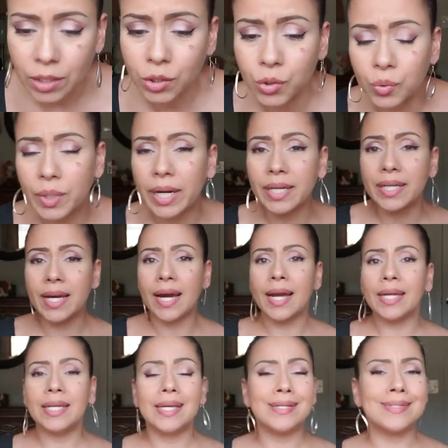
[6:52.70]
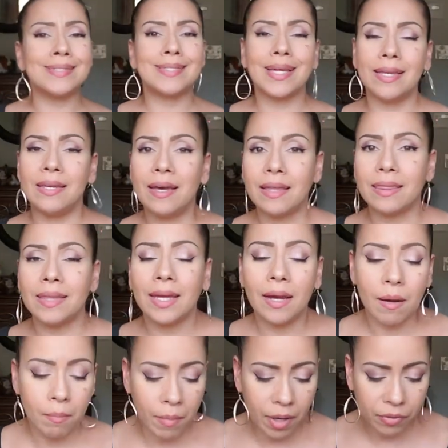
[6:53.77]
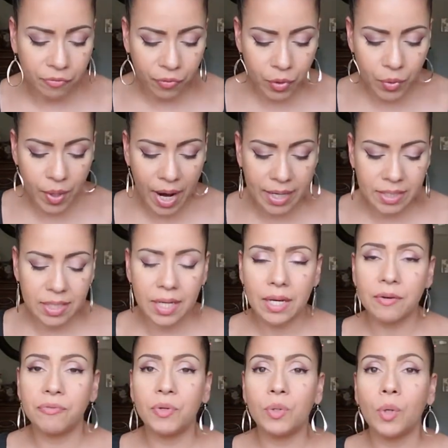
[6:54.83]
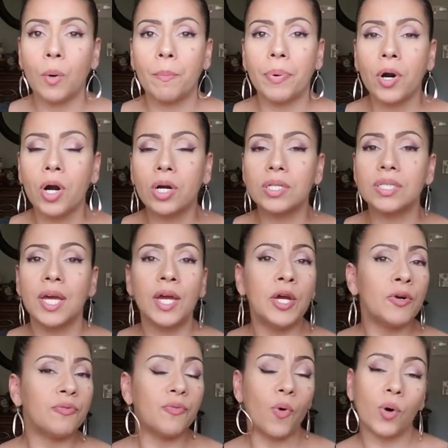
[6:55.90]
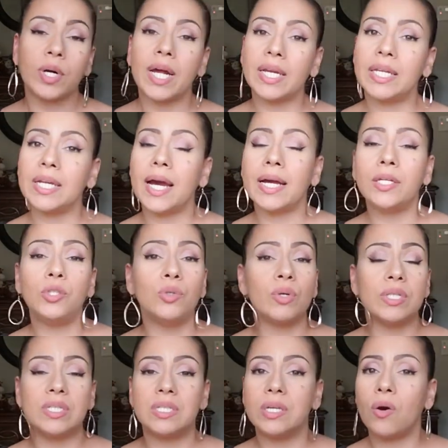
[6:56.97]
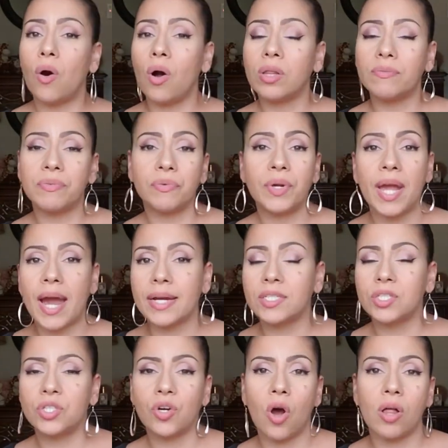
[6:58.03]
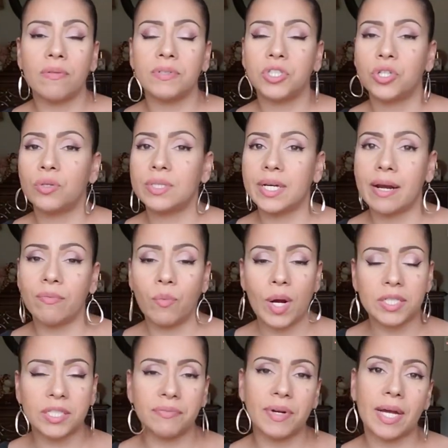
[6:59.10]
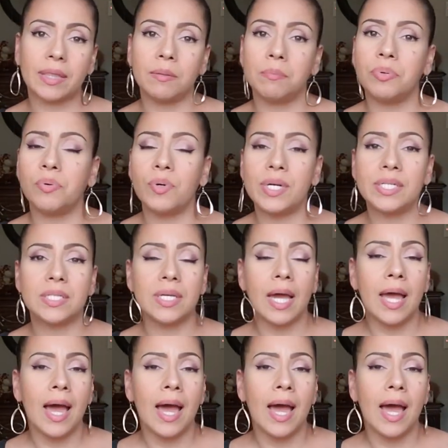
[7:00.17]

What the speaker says: $2.99 is nothing a month for you guys to get a few little perks. $4.99, you can see all of the reactions to all of the shows that I've watched. I've got The Boys,